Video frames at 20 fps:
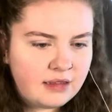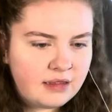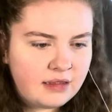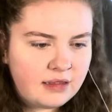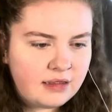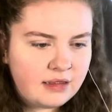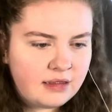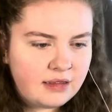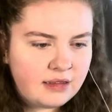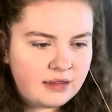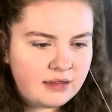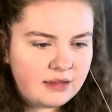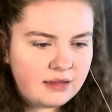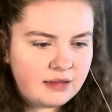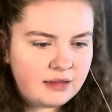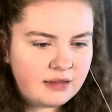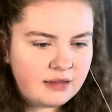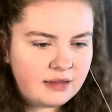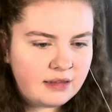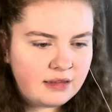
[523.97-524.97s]
Have to laugh
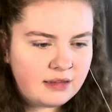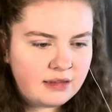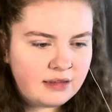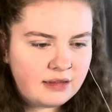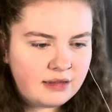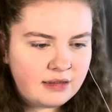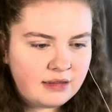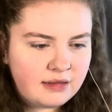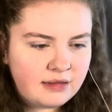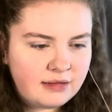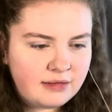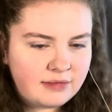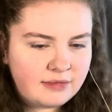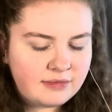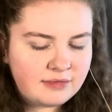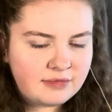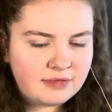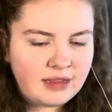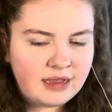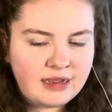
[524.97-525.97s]
about it or I will just cry.
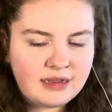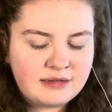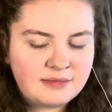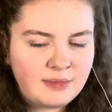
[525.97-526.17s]
That is